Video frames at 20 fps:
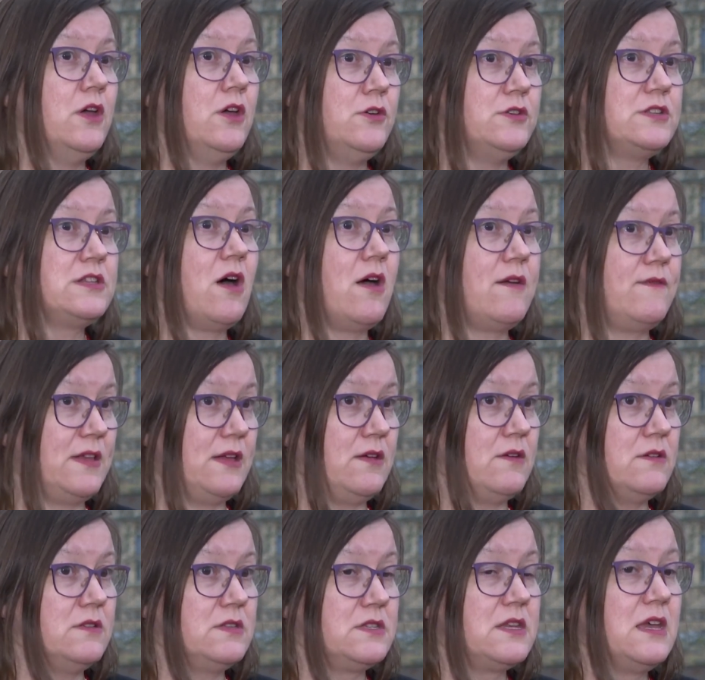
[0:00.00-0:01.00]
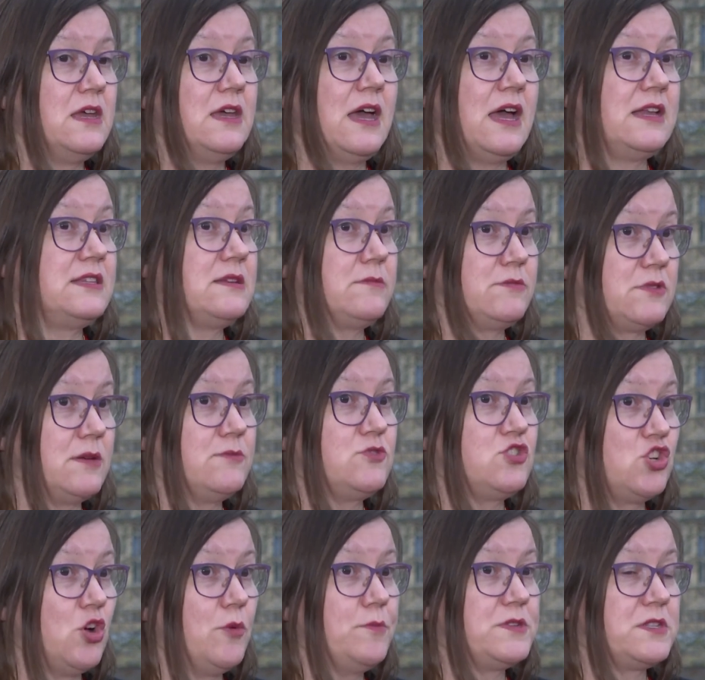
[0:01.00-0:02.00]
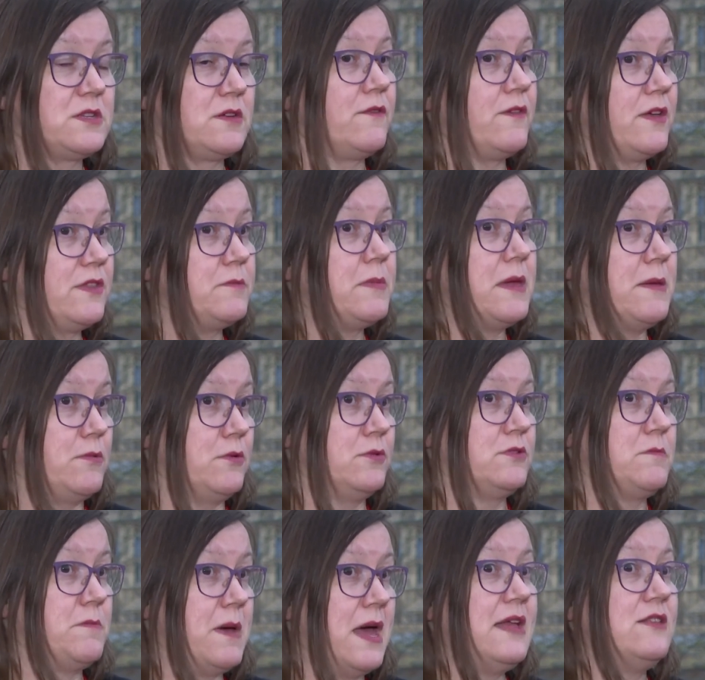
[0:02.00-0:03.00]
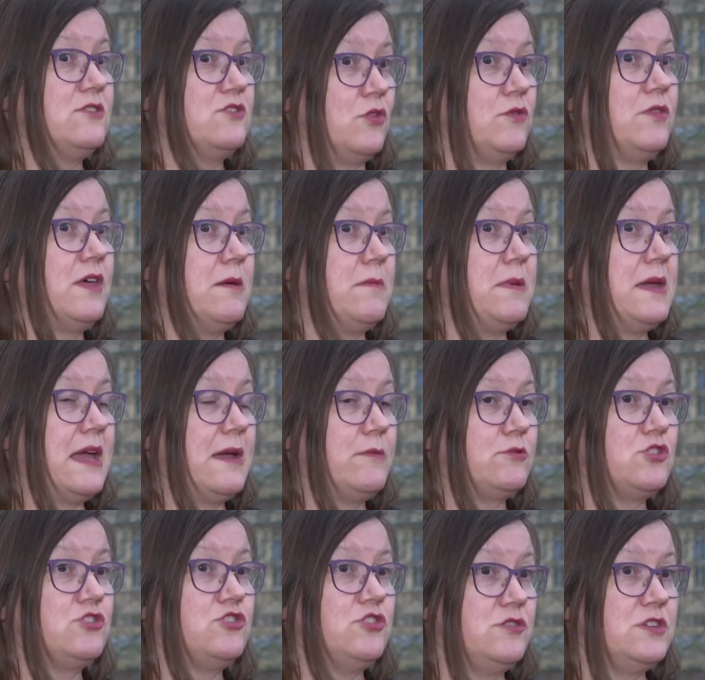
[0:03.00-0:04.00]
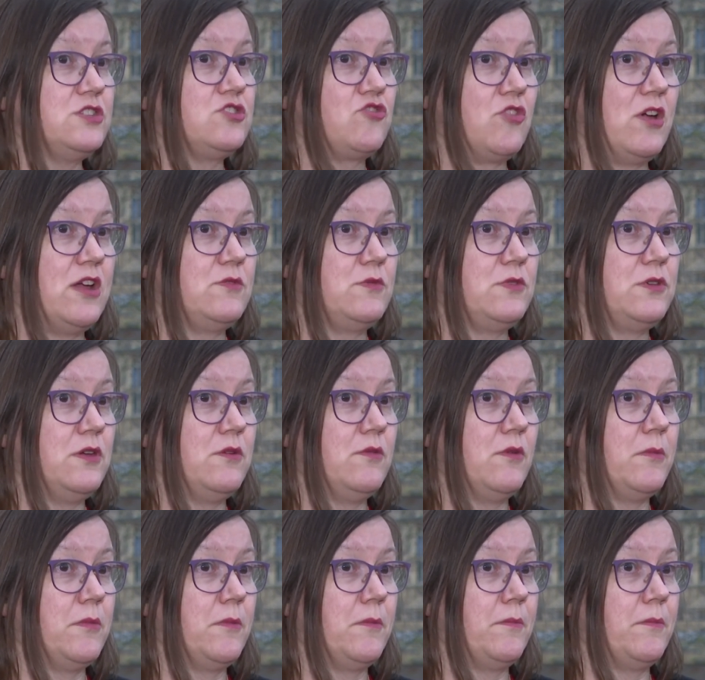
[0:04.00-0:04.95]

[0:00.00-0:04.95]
whose livelihoods and sometimes jobs of other people depend on their being able to do this trade with Europe.